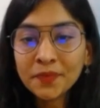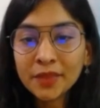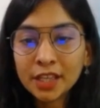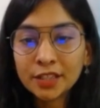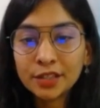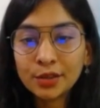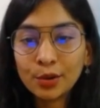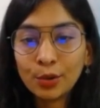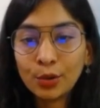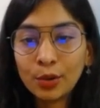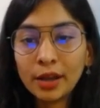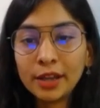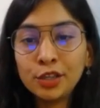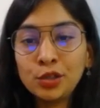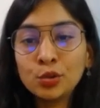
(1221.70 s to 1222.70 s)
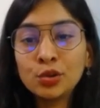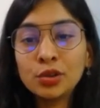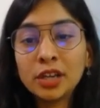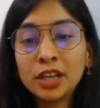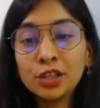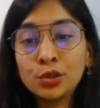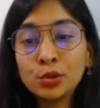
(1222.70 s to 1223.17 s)
So you,
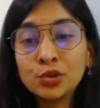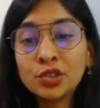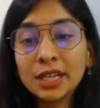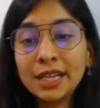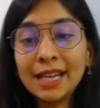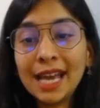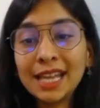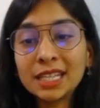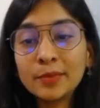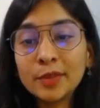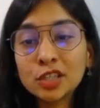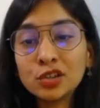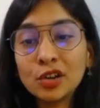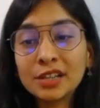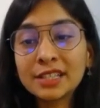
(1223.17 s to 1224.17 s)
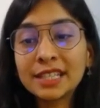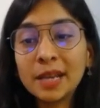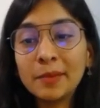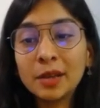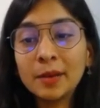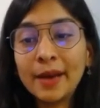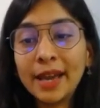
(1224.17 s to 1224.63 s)
uh, usually atom is not
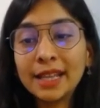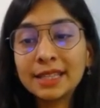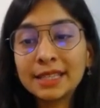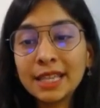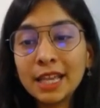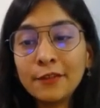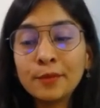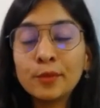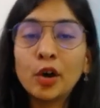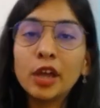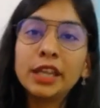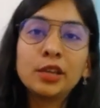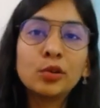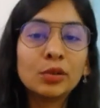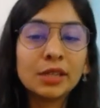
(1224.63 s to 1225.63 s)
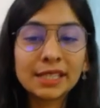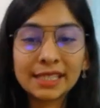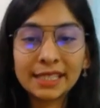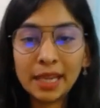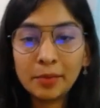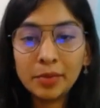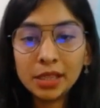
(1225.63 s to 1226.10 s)
stable by itself, molecule is
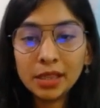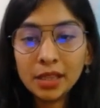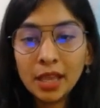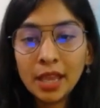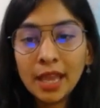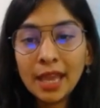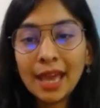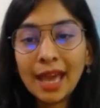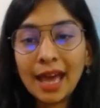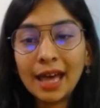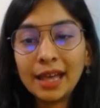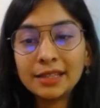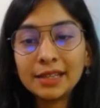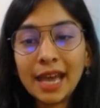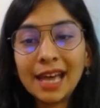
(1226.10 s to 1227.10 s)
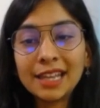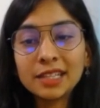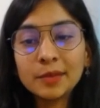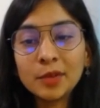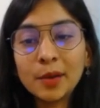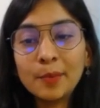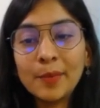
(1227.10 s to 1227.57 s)
stable and
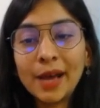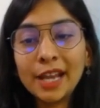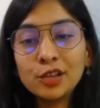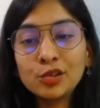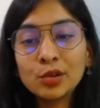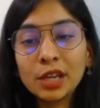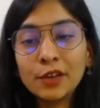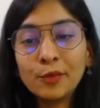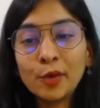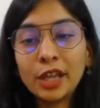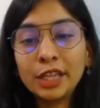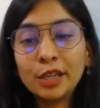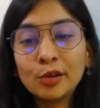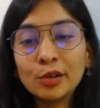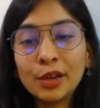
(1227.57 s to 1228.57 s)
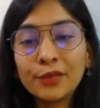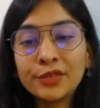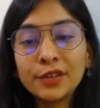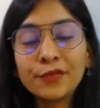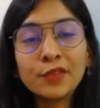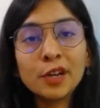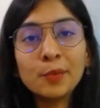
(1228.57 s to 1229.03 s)
atom combine to give molecule of
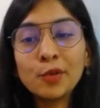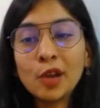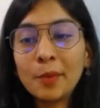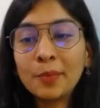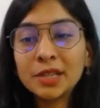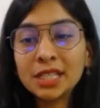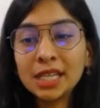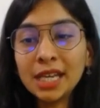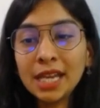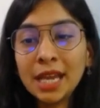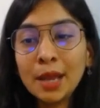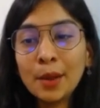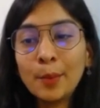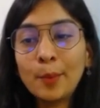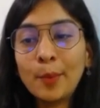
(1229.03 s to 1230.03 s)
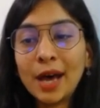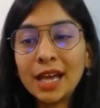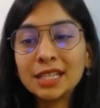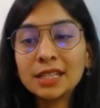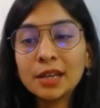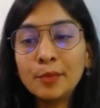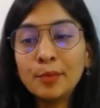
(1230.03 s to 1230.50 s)
different property
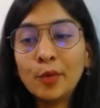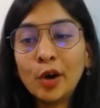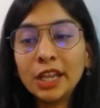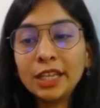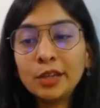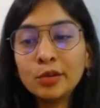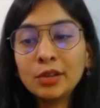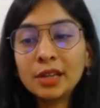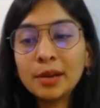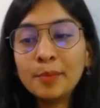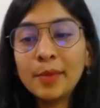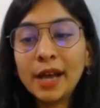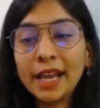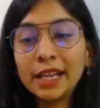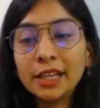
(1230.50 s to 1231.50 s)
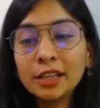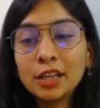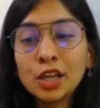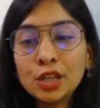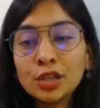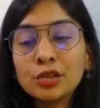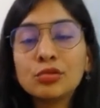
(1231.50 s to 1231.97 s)
but molecule combine
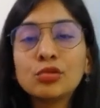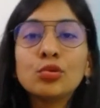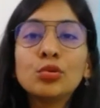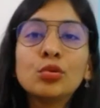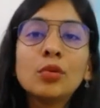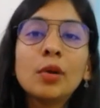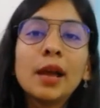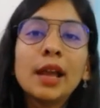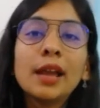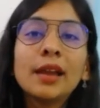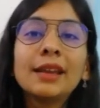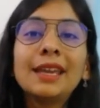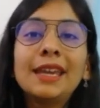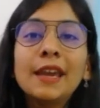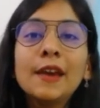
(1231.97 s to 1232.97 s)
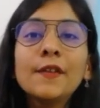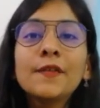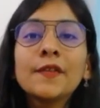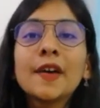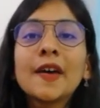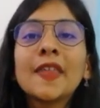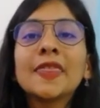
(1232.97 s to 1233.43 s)
to give
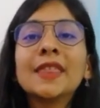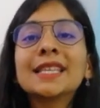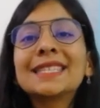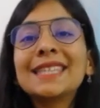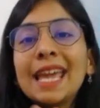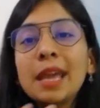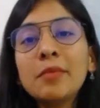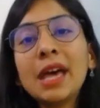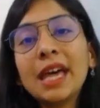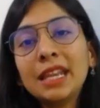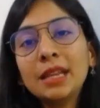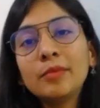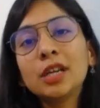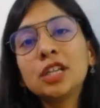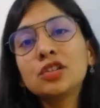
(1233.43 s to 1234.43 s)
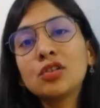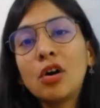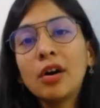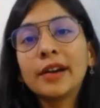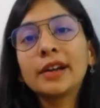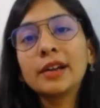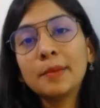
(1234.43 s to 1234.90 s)
the same element
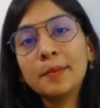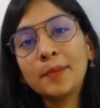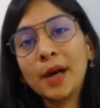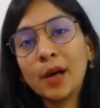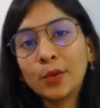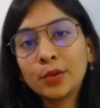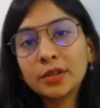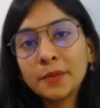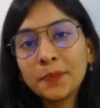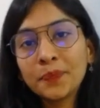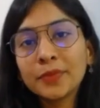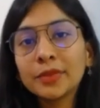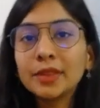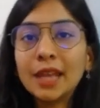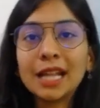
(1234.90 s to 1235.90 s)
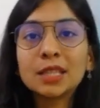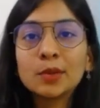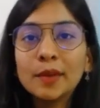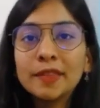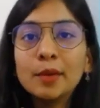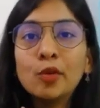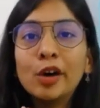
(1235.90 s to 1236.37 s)
or a compound that's
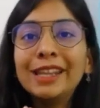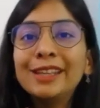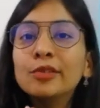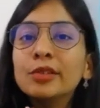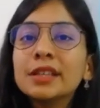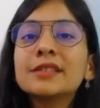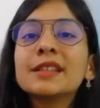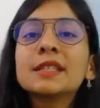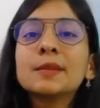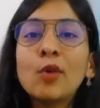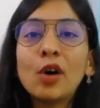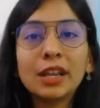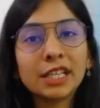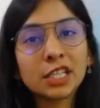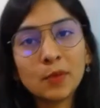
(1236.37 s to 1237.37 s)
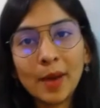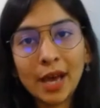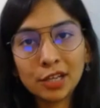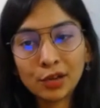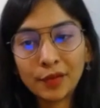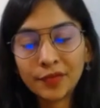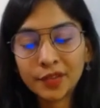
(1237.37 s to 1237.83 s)
what the molecule is the smallest
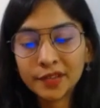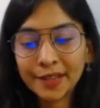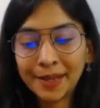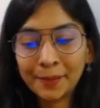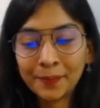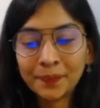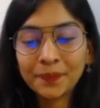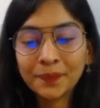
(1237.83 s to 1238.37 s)
part of the same